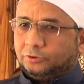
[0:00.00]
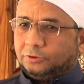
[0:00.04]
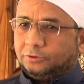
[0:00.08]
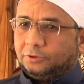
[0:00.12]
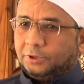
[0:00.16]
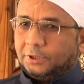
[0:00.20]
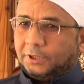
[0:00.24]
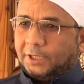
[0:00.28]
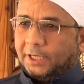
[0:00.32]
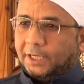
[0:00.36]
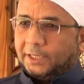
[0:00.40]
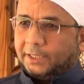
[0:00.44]

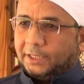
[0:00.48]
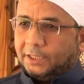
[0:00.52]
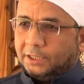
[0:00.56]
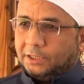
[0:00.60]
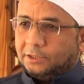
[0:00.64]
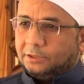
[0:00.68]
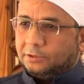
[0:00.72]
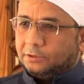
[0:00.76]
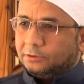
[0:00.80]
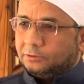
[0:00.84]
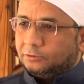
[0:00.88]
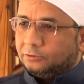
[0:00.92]
the,
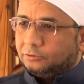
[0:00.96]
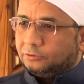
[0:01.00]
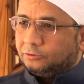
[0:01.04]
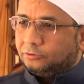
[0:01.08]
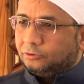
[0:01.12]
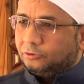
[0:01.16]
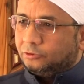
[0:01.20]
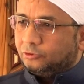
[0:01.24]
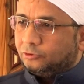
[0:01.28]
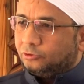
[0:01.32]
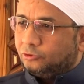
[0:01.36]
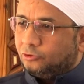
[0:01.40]
again,
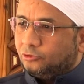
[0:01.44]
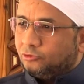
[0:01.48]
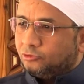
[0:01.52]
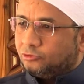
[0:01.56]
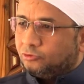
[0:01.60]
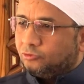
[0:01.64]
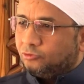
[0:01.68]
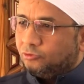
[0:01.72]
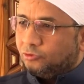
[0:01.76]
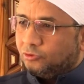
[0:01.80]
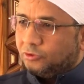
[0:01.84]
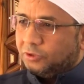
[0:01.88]
don't,
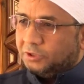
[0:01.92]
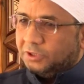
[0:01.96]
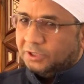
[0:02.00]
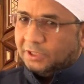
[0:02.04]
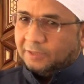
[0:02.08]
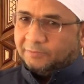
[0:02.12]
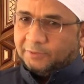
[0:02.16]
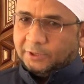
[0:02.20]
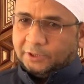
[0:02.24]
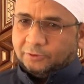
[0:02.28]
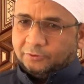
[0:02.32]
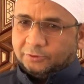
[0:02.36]
don't worry
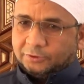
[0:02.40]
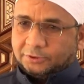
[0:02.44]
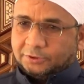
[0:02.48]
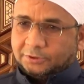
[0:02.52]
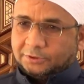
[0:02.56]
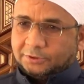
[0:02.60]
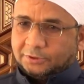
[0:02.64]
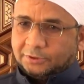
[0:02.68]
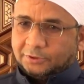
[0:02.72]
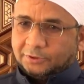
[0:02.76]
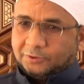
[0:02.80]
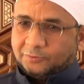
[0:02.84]
about
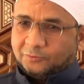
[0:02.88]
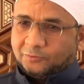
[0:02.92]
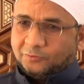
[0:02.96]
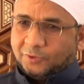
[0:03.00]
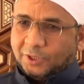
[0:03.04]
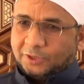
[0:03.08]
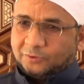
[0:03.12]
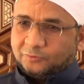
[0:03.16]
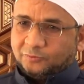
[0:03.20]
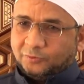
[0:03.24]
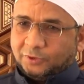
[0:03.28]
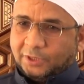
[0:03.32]

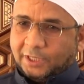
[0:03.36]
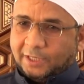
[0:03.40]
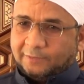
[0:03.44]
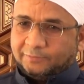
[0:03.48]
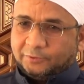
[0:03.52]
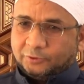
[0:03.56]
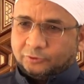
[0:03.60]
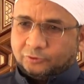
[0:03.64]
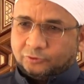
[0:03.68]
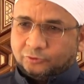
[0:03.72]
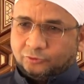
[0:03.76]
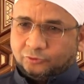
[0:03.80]
what will
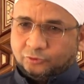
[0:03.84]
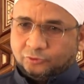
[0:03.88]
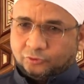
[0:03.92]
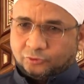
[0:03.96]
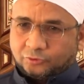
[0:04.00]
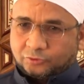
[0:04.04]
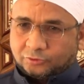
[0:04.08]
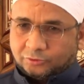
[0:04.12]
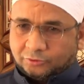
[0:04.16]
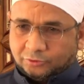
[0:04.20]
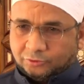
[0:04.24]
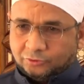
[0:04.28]
happen to
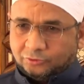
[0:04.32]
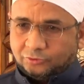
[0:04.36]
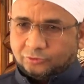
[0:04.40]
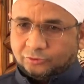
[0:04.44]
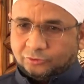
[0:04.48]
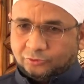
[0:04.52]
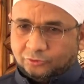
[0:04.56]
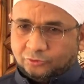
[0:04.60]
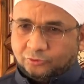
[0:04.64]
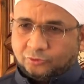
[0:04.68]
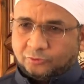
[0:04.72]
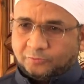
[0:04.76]
your,
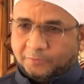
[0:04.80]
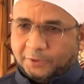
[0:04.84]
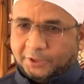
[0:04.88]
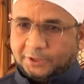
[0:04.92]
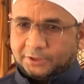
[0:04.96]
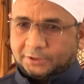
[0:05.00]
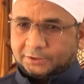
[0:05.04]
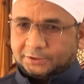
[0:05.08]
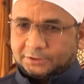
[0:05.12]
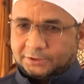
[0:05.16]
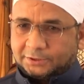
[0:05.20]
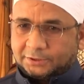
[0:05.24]
your, your
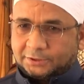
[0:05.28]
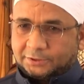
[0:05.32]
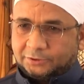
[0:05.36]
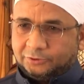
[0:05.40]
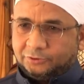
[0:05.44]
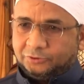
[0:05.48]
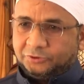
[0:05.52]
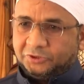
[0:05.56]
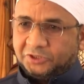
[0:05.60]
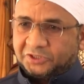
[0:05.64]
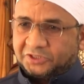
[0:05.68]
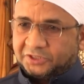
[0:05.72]
parents.
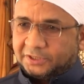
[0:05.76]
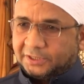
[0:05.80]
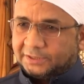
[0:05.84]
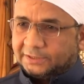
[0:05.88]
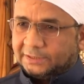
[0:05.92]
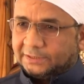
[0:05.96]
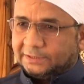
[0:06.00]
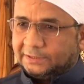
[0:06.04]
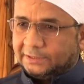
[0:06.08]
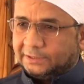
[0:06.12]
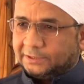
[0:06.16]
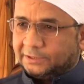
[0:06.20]
You just,
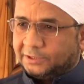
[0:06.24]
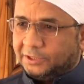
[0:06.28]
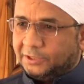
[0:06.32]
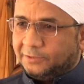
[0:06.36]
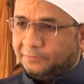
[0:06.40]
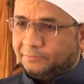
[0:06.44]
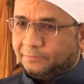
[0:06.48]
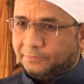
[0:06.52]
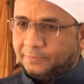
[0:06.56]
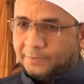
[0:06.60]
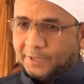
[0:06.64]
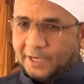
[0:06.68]
as I said,
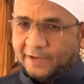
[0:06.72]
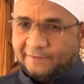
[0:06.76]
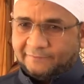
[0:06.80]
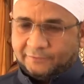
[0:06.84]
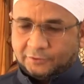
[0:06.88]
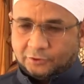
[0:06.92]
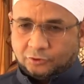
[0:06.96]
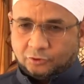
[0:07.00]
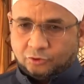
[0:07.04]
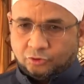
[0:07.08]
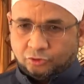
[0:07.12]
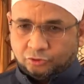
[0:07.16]
keep
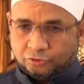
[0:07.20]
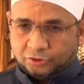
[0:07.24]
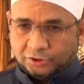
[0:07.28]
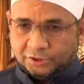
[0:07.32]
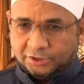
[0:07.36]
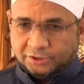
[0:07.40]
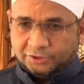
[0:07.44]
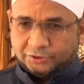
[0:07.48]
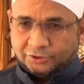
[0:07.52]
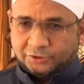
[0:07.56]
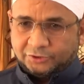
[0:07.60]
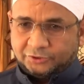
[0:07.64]
having good
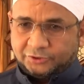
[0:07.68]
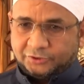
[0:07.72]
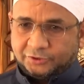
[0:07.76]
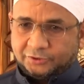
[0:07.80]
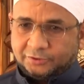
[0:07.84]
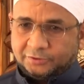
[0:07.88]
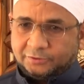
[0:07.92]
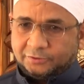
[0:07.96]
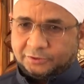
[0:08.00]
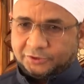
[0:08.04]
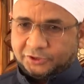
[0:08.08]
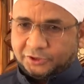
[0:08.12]

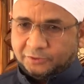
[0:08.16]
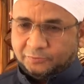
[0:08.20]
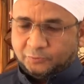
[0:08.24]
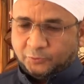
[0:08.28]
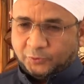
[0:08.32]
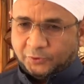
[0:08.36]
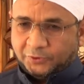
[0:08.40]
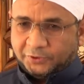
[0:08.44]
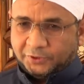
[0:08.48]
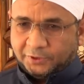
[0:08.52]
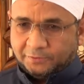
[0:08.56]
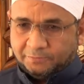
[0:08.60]
relationship
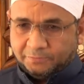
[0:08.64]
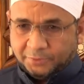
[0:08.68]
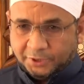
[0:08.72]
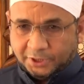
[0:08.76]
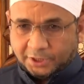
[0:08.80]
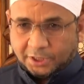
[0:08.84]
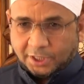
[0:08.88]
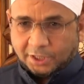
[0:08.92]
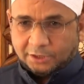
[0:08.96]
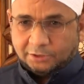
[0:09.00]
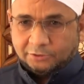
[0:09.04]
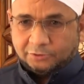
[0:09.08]
with them.
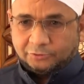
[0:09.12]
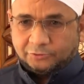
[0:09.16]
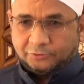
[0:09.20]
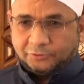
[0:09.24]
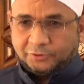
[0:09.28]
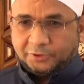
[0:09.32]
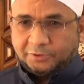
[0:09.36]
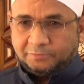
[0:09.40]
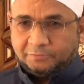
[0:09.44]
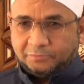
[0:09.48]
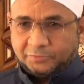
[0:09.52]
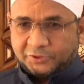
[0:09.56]
Be kind to
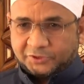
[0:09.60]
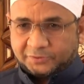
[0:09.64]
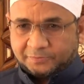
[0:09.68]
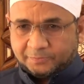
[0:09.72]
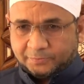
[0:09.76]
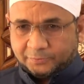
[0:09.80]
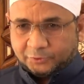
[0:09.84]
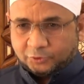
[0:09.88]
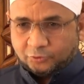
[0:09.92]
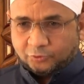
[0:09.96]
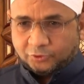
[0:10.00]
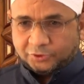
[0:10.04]
them.
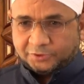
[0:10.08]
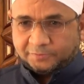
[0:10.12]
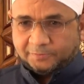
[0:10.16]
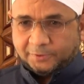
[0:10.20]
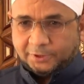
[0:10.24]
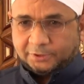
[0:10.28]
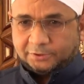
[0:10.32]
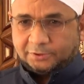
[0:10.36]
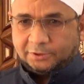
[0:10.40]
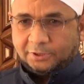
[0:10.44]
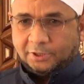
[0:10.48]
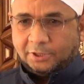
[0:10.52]
Show
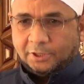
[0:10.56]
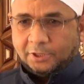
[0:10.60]
respect